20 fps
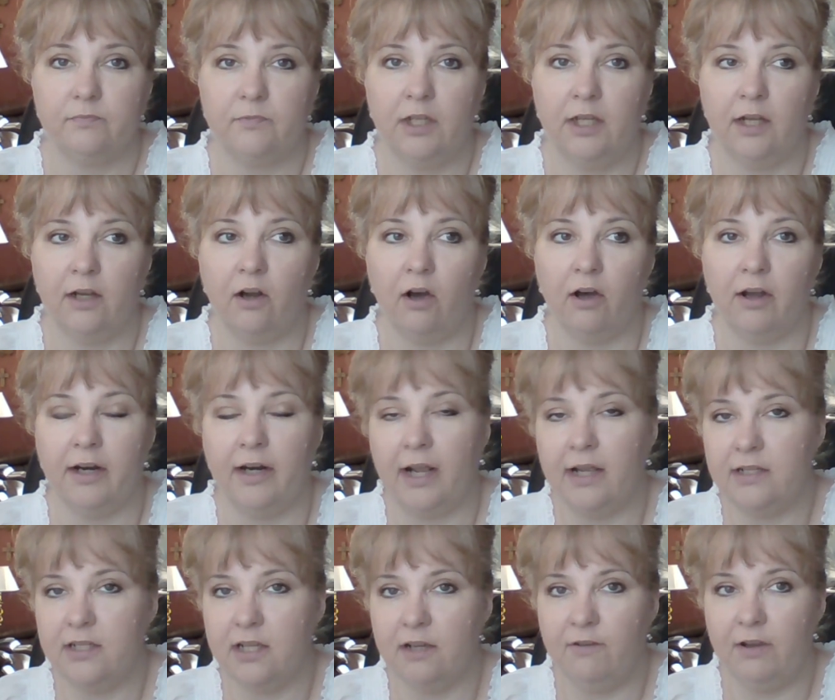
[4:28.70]
get on an
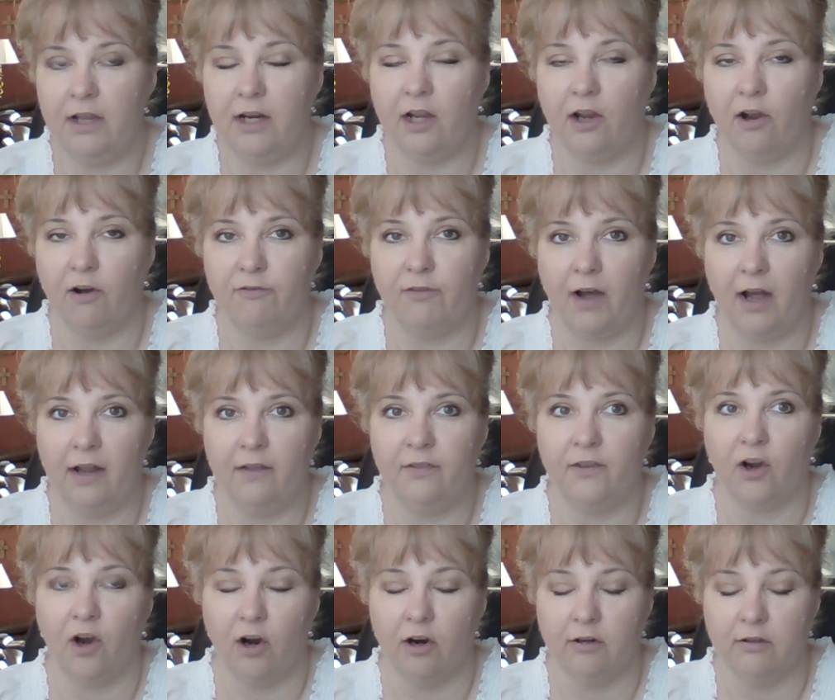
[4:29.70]
ATV to go find
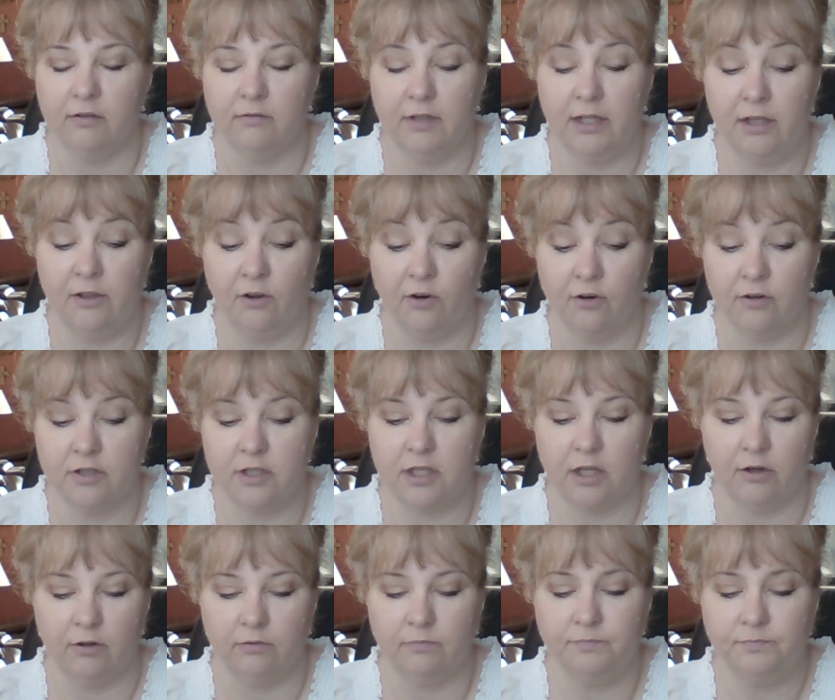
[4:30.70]
the garden either. So
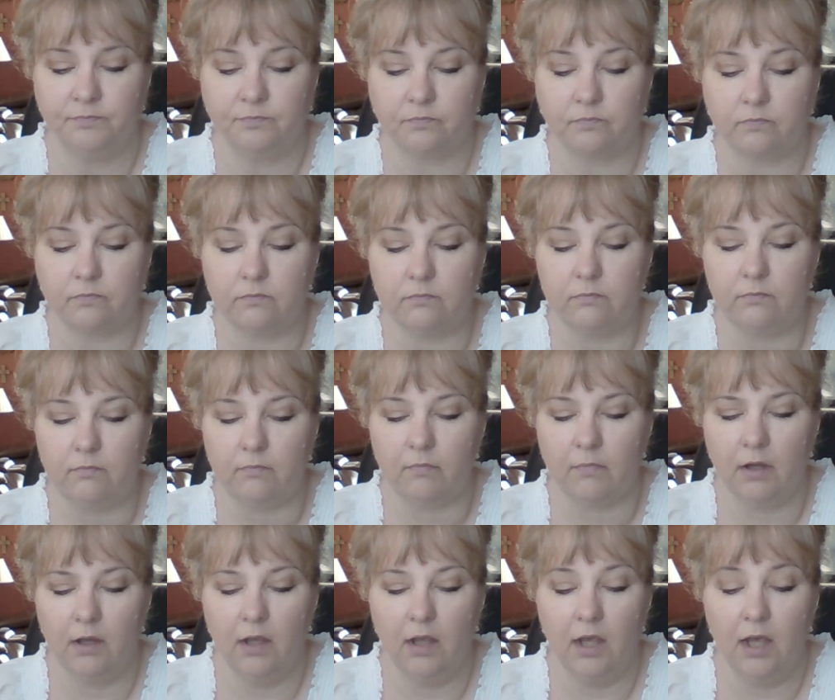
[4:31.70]

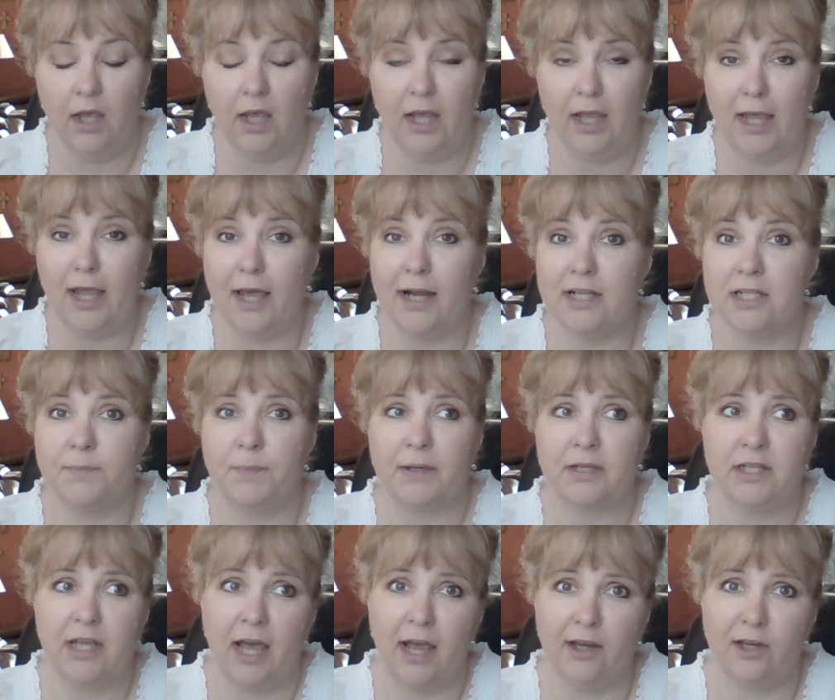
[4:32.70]
he had a
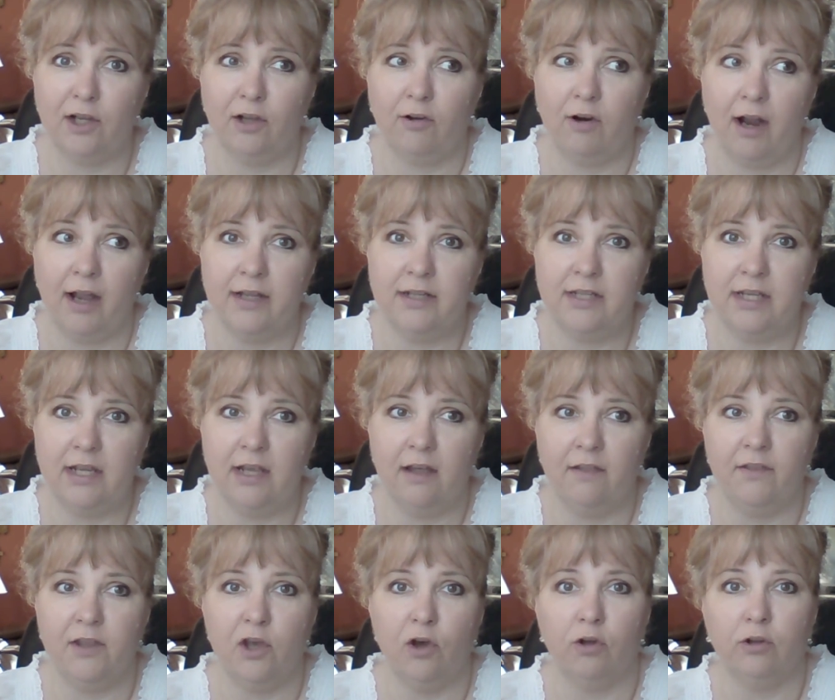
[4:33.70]
spectacular
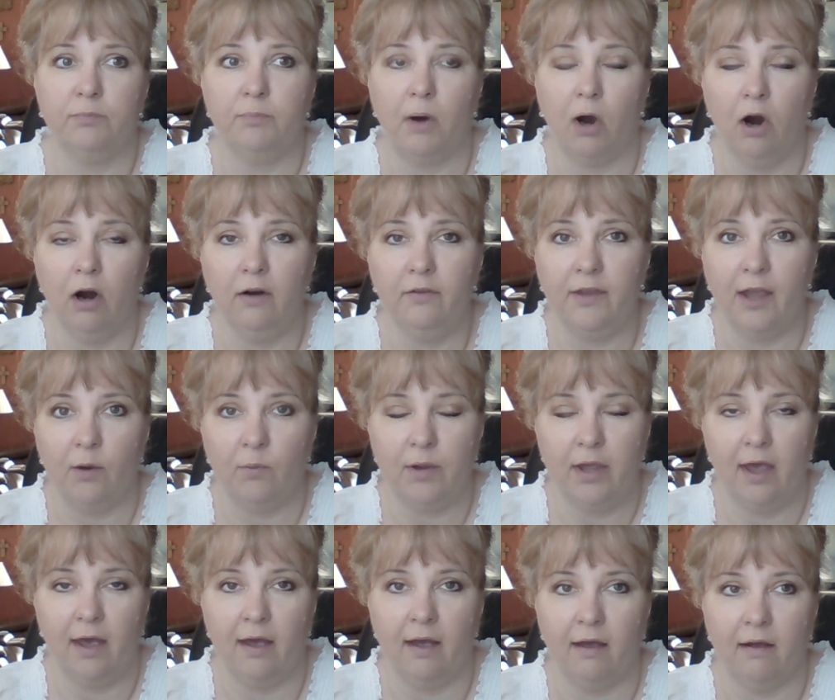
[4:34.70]
idea. The old barn that
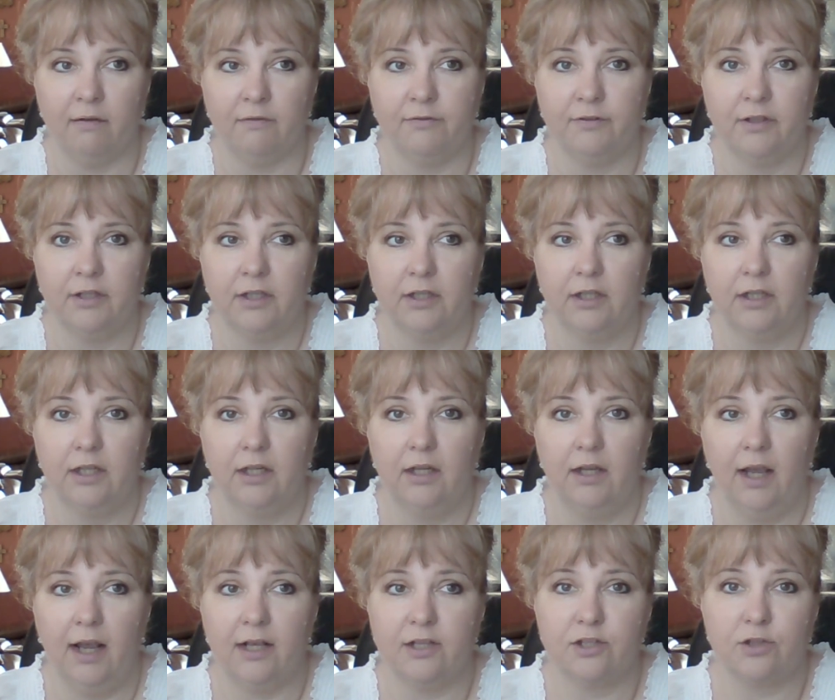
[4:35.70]
we have
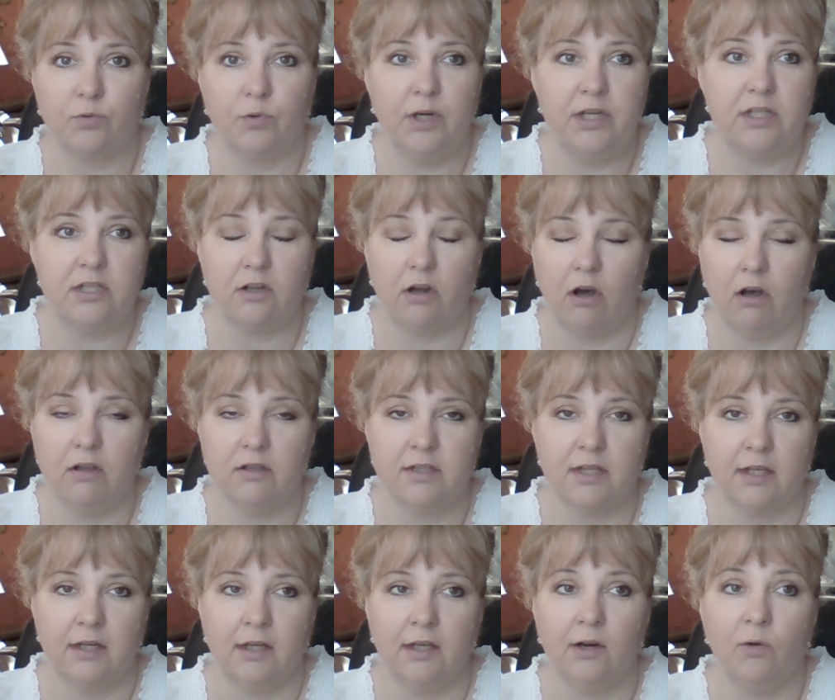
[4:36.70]
has 3 stalls
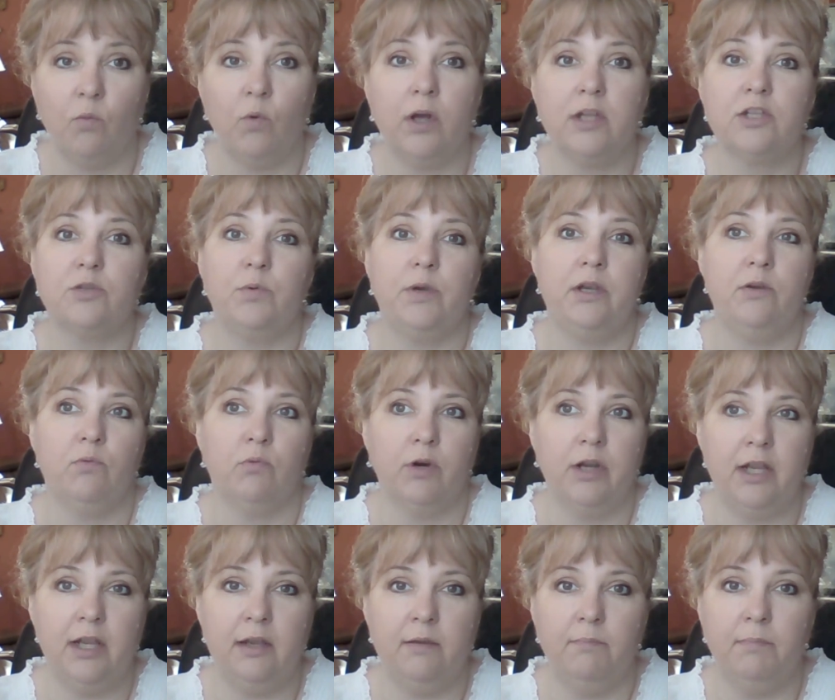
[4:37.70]
in it, and once we
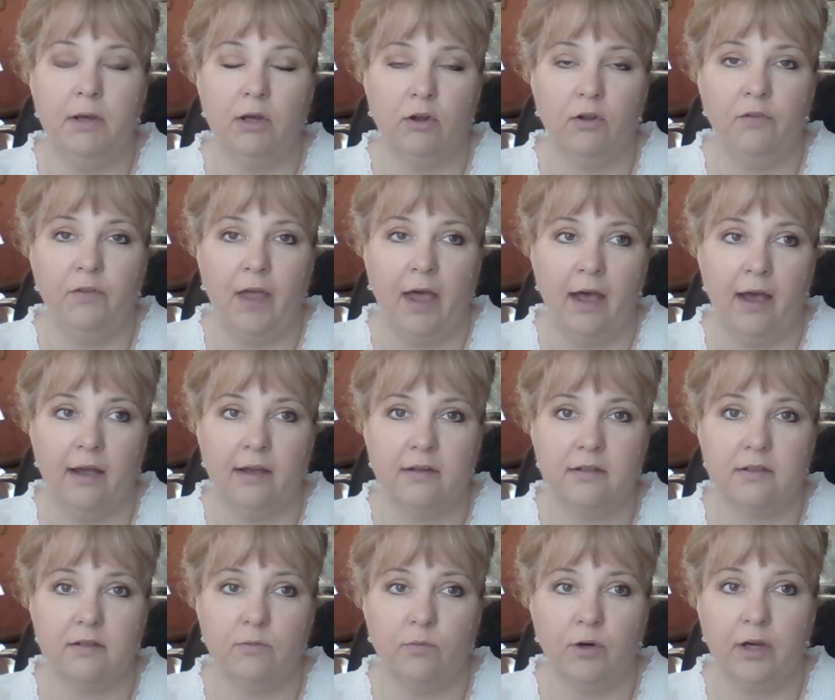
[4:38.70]
rebuild
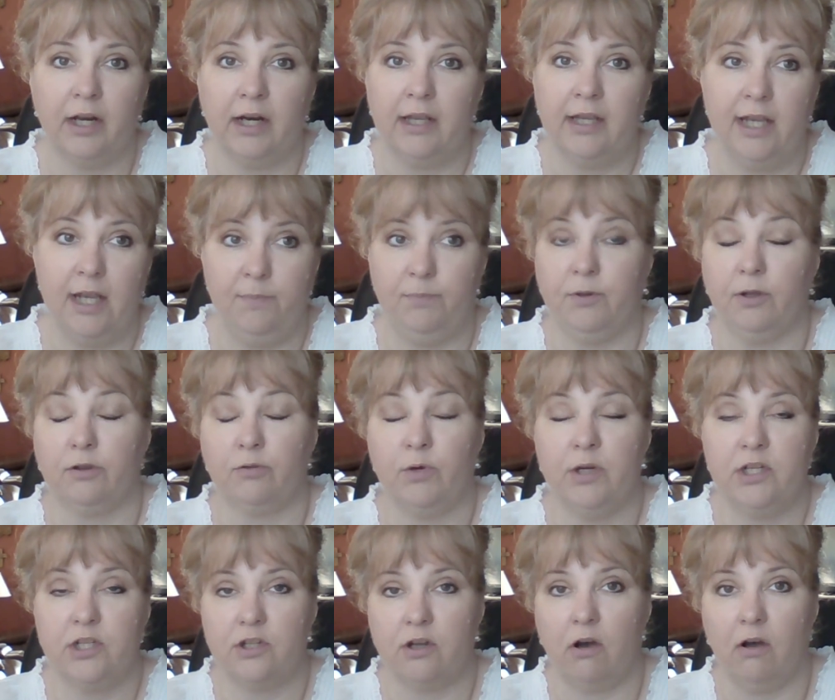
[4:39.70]
that, we're going to keep the
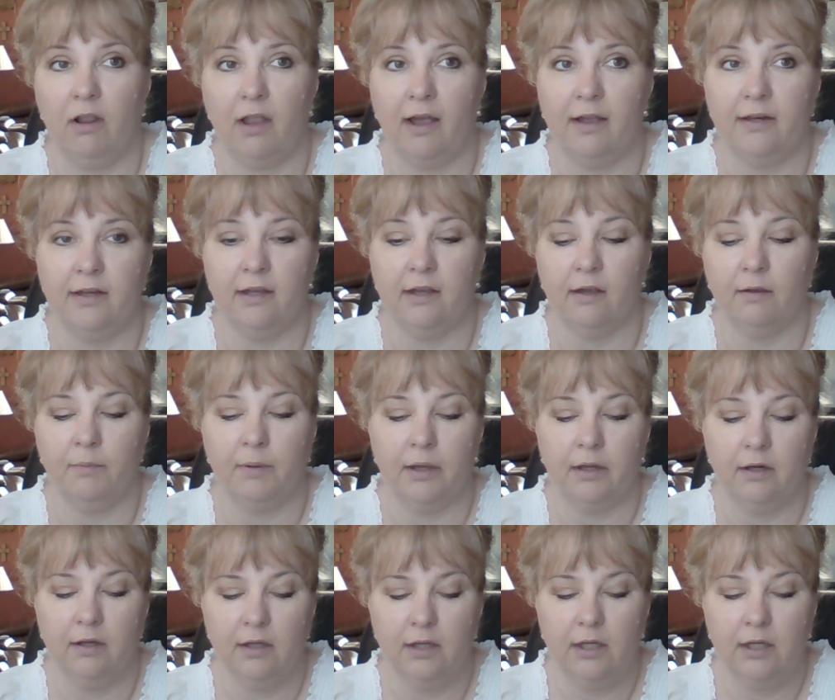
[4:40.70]
3-stall idea, but